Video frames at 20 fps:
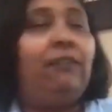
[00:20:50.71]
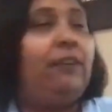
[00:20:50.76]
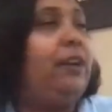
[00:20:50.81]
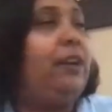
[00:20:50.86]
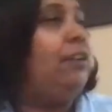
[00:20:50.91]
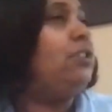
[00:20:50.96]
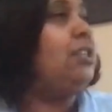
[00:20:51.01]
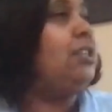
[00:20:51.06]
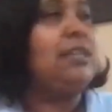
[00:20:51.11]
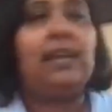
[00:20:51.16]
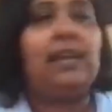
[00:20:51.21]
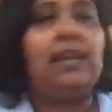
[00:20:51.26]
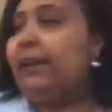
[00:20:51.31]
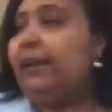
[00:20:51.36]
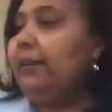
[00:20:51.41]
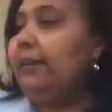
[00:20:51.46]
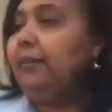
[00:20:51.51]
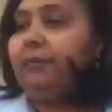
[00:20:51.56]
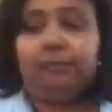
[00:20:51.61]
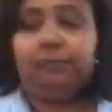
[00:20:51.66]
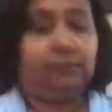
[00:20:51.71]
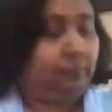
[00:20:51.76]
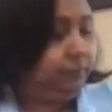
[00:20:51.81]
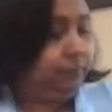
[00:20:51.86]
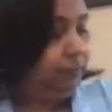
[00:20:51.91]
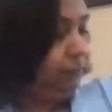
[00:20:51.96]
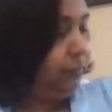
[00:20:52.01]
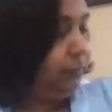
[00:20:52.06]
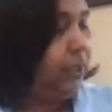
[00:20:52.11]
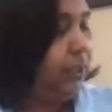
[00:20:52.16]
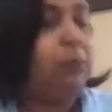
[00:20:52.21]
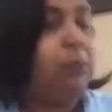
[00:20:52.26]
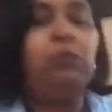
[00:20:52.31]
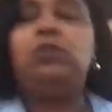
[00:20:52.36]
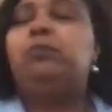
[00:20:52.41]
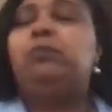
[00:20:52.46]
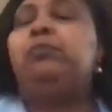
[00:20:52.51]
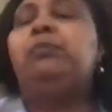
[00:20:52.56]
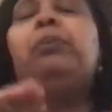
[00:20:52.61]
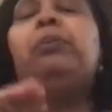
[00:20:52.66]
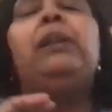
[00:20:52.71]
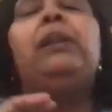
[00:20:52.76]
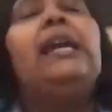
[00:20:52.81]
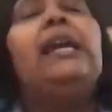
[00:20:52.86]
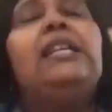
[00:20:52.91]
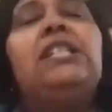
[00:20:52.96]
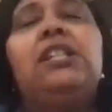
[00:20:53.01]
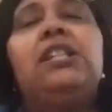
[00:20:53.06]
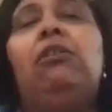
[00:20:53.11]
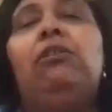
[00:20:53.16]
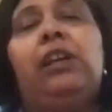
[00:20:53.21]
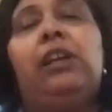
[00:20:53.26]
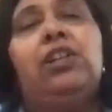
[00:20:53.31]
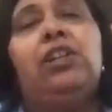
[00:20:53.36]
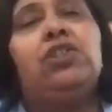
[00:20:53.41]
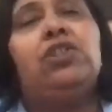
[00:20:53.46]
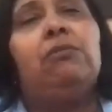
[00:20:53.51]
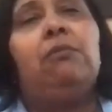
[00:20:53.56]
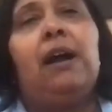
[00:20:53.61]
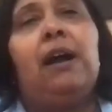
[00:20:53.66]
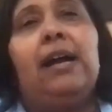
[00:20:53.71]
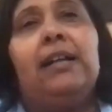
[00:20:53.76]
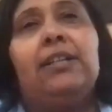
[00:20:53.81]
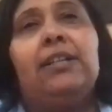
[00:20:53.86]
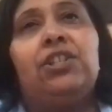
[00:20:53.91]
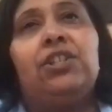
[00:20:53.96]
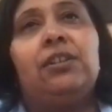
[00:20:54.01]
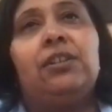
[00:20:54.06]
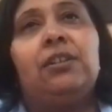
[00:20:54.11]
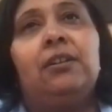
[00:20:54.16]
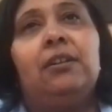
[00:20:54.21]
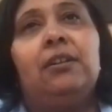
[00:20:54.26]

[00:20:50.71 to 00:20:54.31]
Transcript: and they're just like, please don't look at your watch.